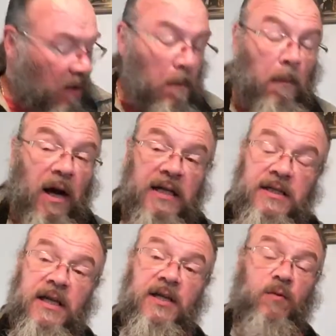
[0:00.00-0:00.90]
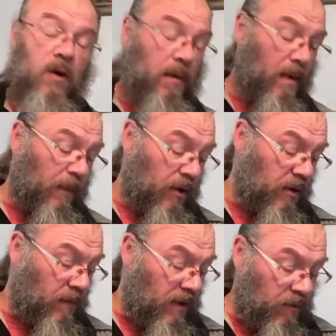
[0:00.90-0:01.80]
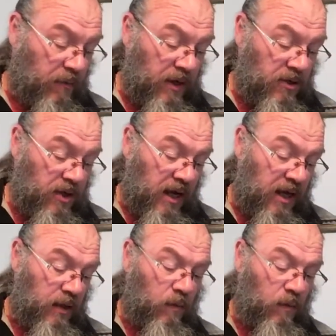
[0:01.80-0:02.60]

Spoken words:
buzz this warm-up on their mouthpiece and